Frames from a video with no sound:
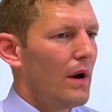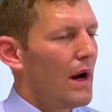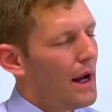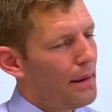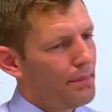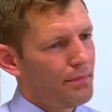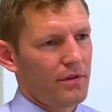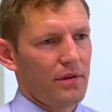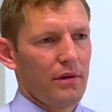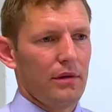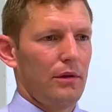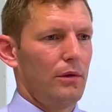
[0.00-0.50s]

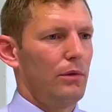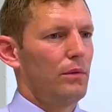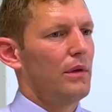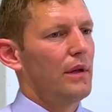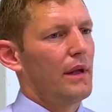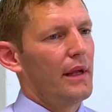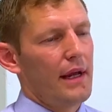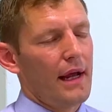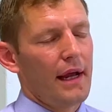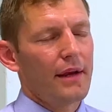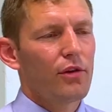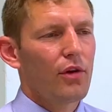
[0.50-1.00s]
Oh,
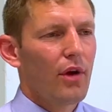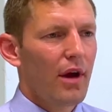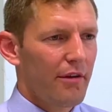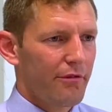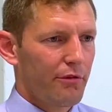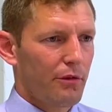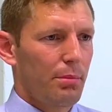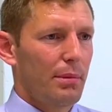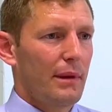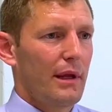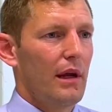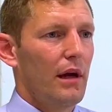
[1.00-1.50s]
absolutely.
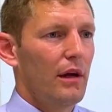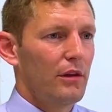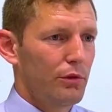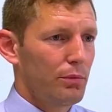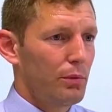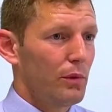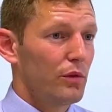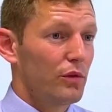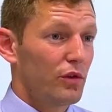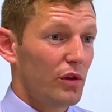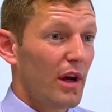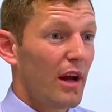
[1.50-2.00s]
And you have to
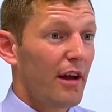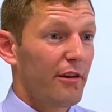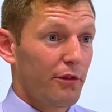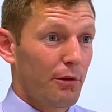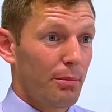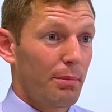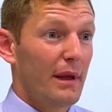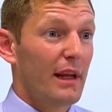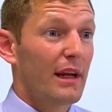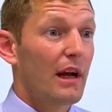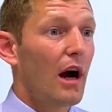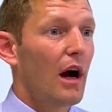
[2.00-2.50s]

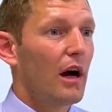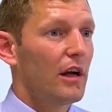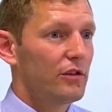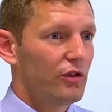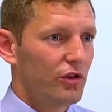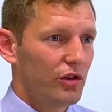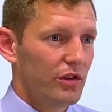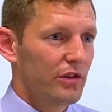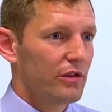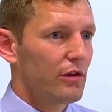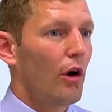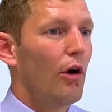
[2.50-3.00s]
be
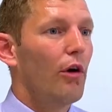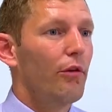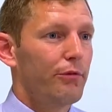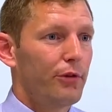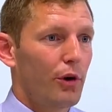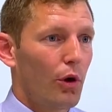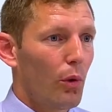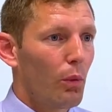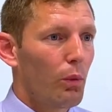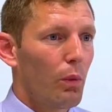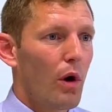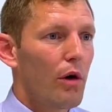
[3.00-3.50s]
conscious
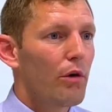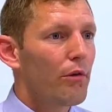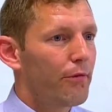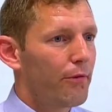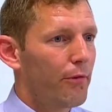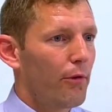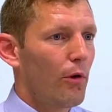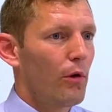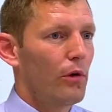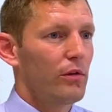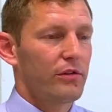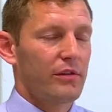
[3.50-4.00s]
of your
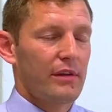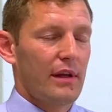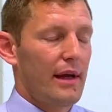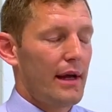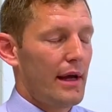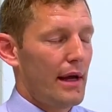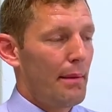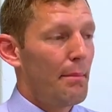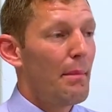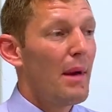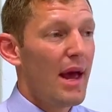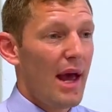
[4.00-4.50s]

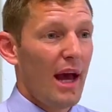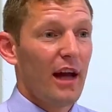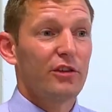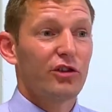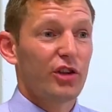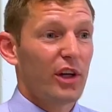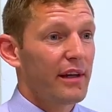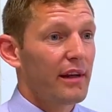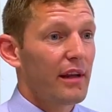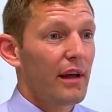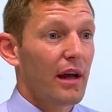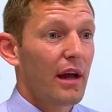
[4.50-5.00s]
workforce and
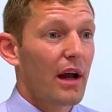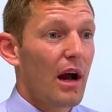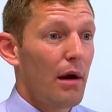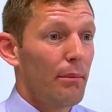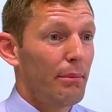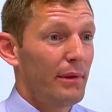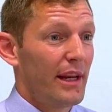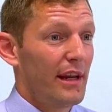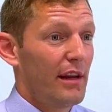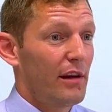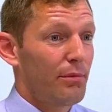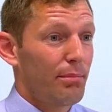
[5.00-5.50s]
try to
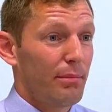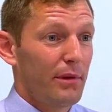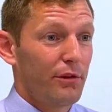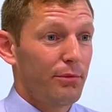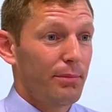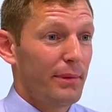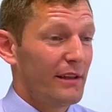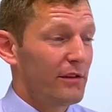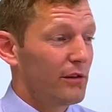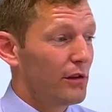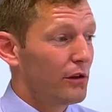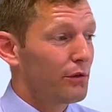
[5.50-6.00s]

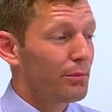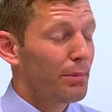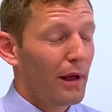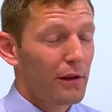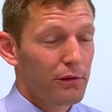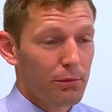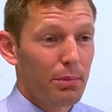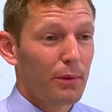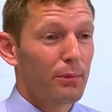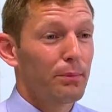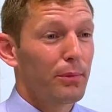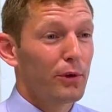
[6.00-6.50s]
accommodate them as best
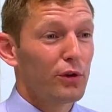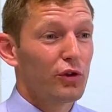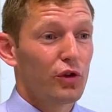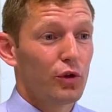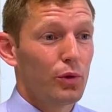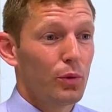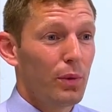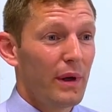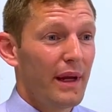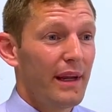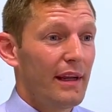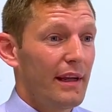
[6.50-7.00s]
as possible.
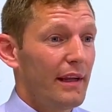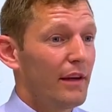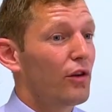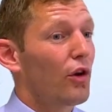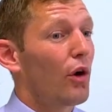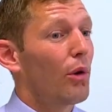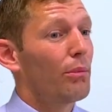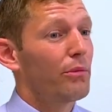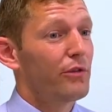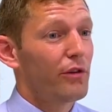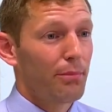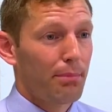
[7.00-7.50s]
But you
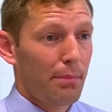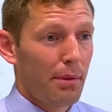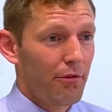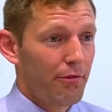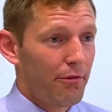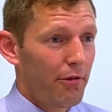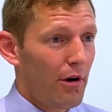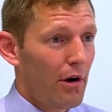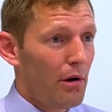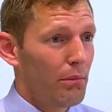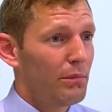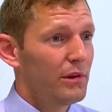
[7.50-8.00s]
will, in terms
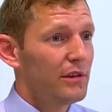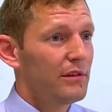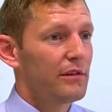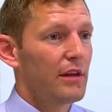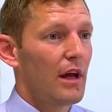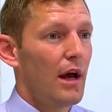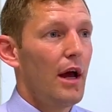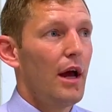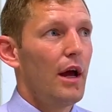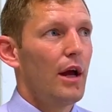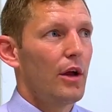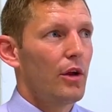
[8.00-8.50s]
of
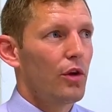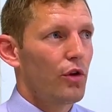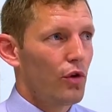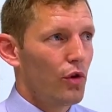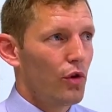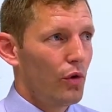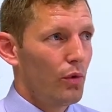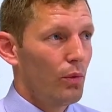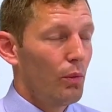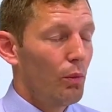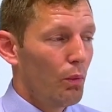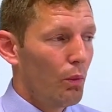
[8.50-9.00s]
performance,
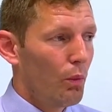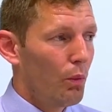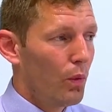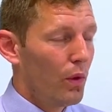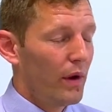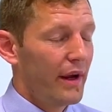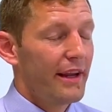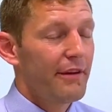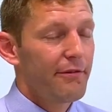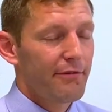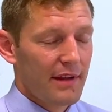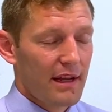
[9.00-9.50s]

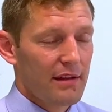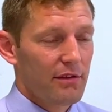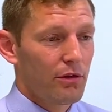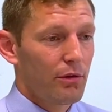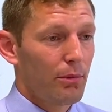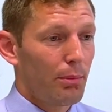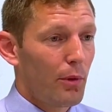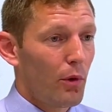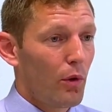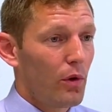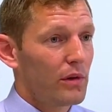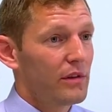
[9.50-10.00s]
if
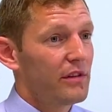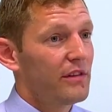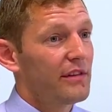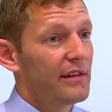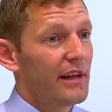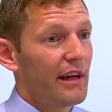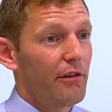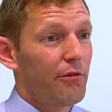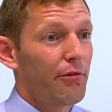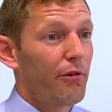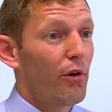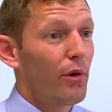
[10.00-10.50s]
that
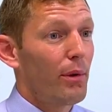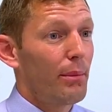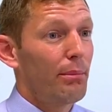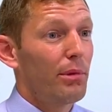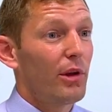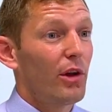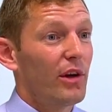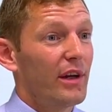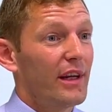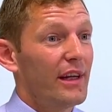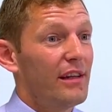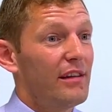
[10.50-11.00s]
support is there
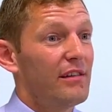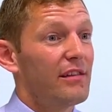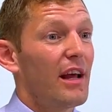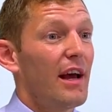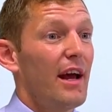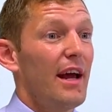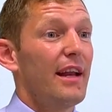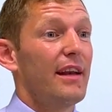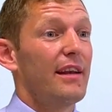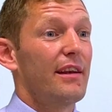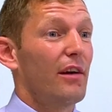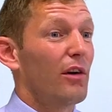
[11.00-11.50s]
for
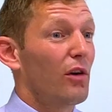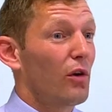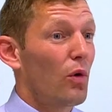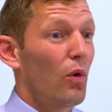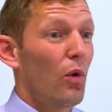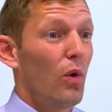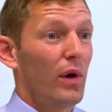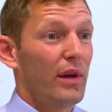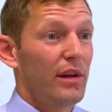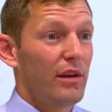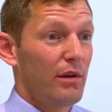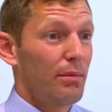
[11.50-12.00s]
employees,
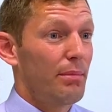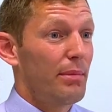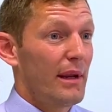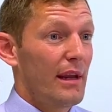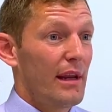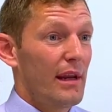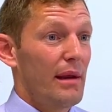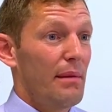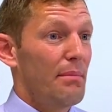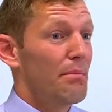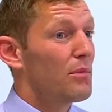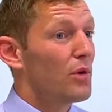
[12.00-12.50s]
they're going
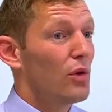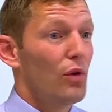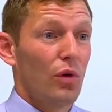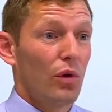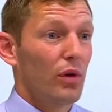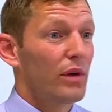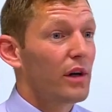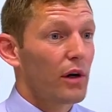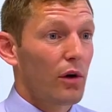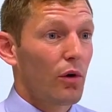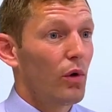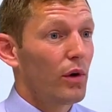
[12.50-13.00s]
to be,
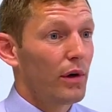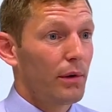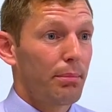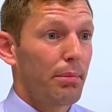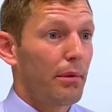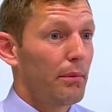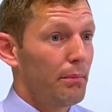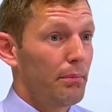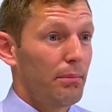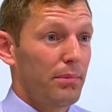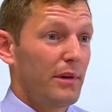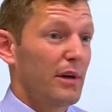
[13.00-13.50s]
they're
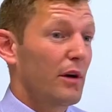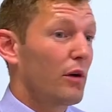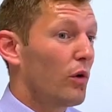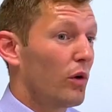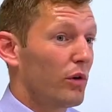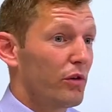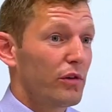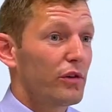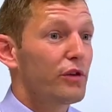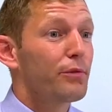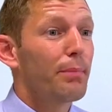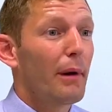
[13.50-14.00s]
going
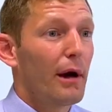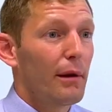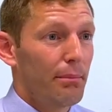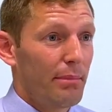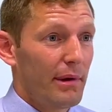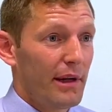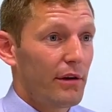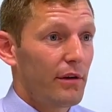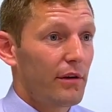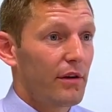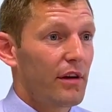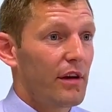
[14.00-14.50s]
to
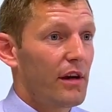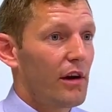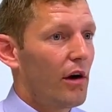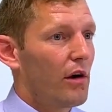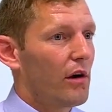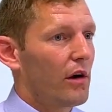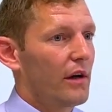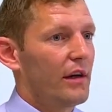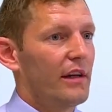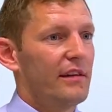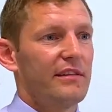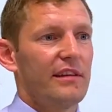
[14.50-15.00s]
respond better
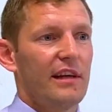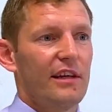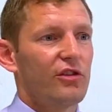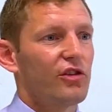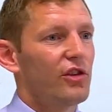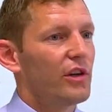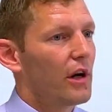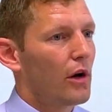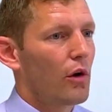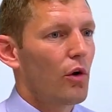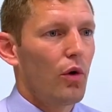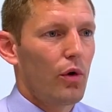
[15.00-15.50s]
to the
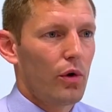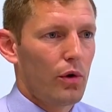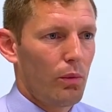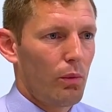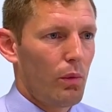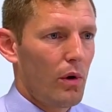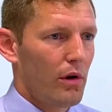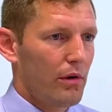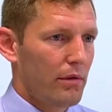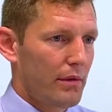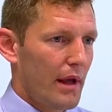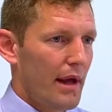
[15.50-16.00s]
organisation. They're
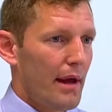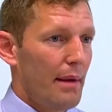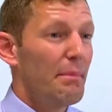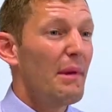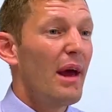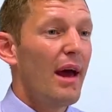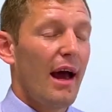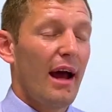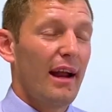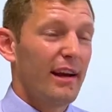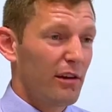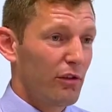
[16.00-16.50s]
going to work,
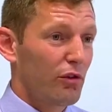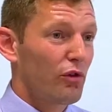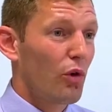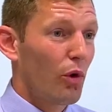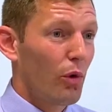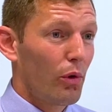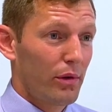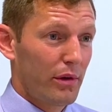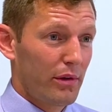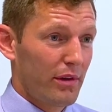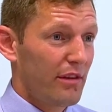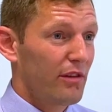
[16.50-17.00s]
and
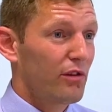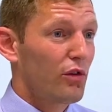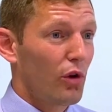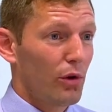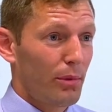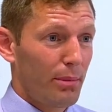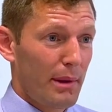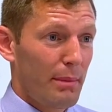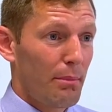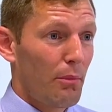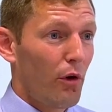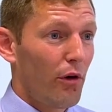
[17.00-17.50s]
there's going
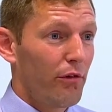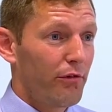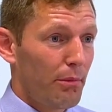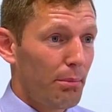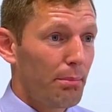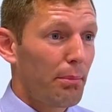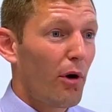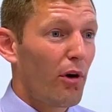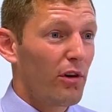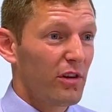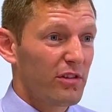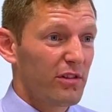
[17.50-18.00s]
to be
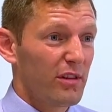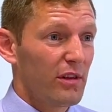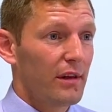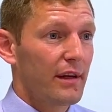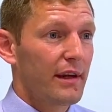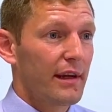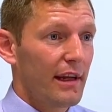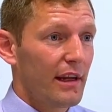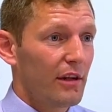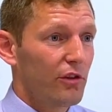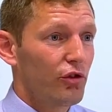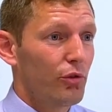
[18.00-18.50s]
more of a
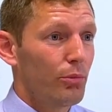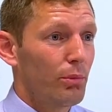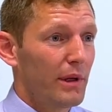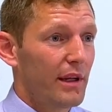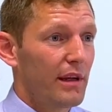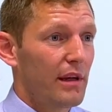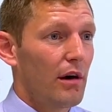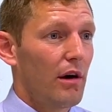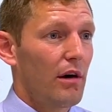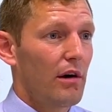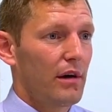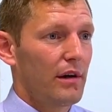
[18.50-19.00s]
personal
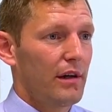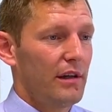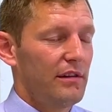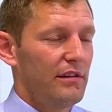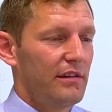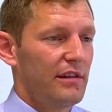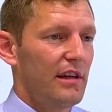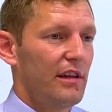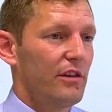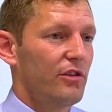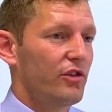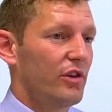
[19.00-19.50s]
connection with the
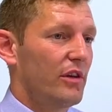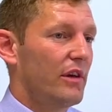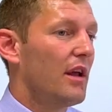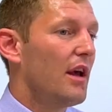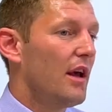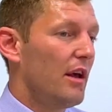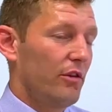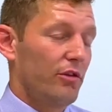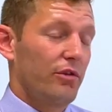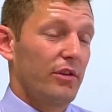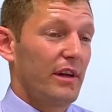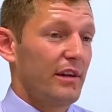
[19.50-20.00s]

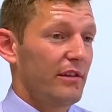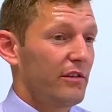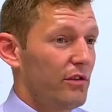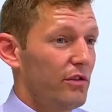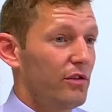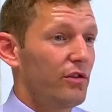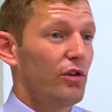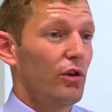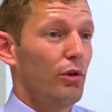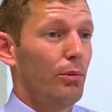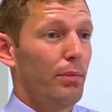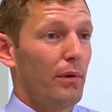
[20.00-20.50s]
organisation. So
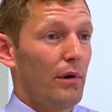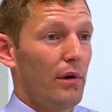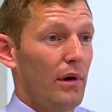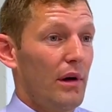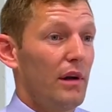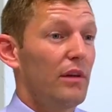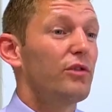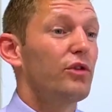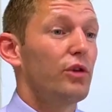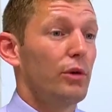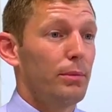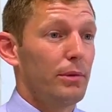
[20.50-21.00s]
that's a
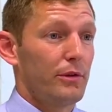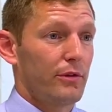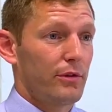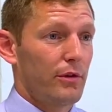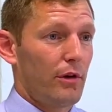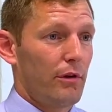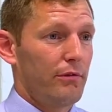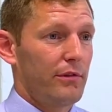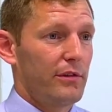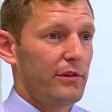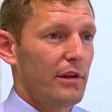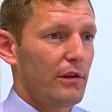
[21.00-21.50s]

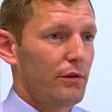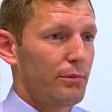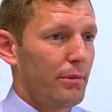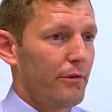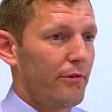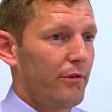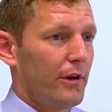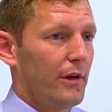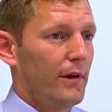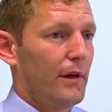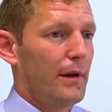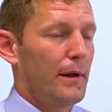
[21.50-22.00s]
super service
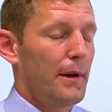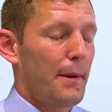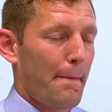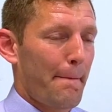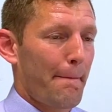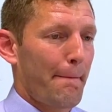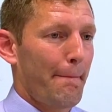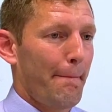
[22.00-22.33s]
that's provided.